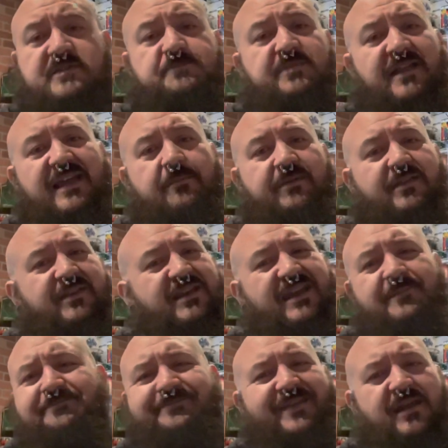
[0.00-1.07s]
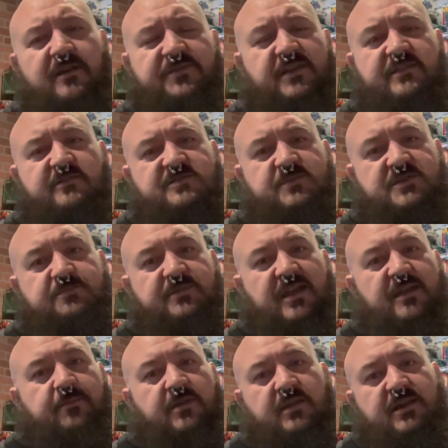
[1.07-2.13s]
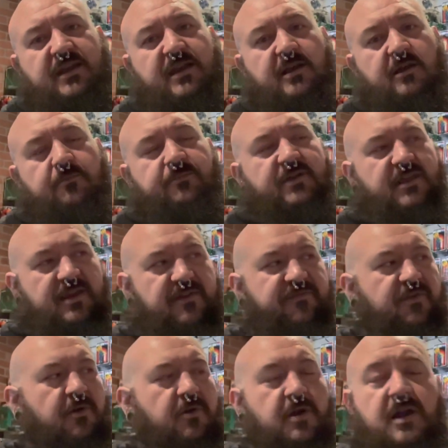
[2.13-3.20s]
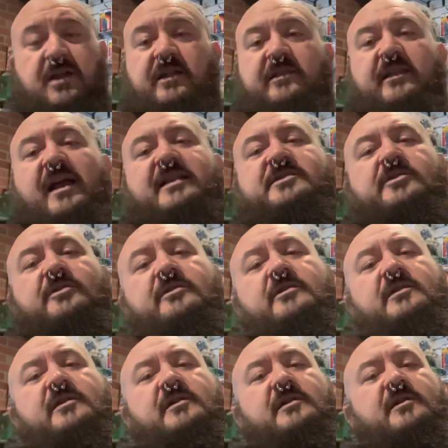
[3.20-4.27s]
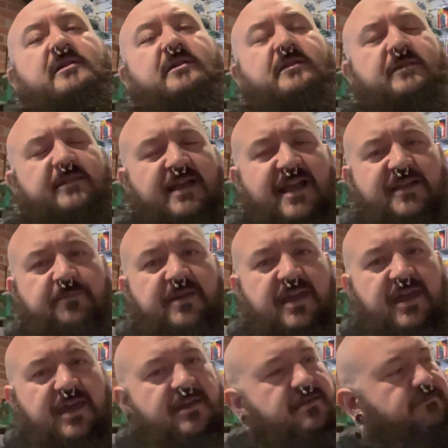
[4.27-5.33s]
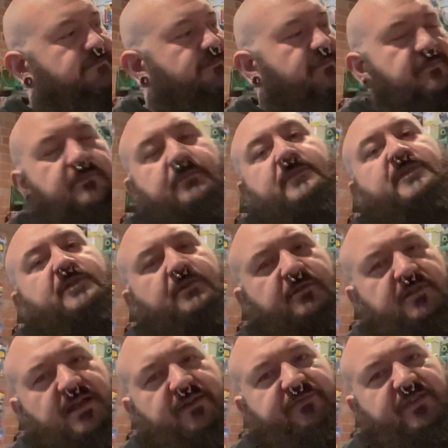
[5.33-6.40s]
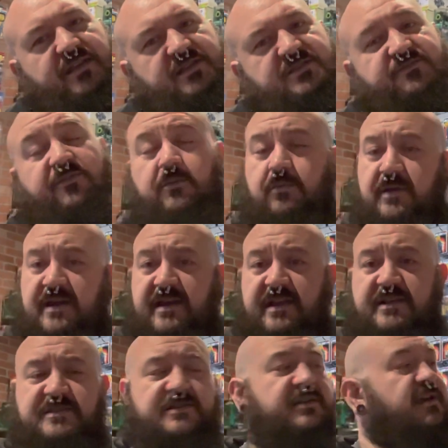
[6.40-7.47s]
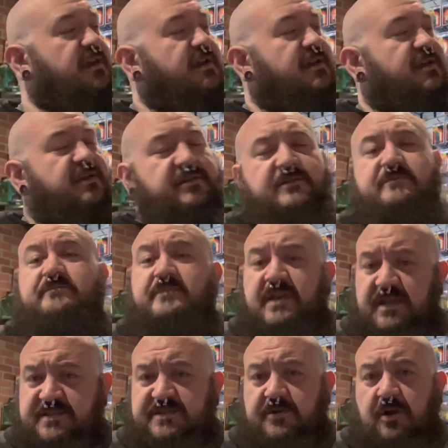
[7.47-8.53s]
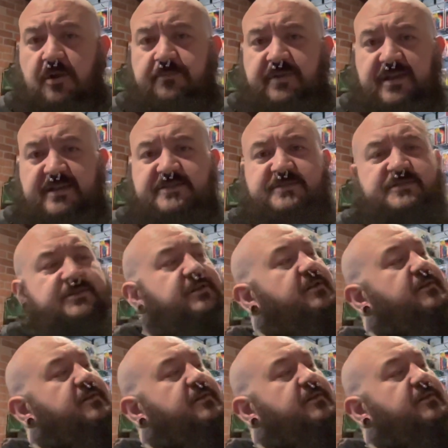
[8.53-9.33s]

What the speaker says: playability, I don't think there's much playability here, but if you're a collector like me, you'll love this for what it is. It's an art piece.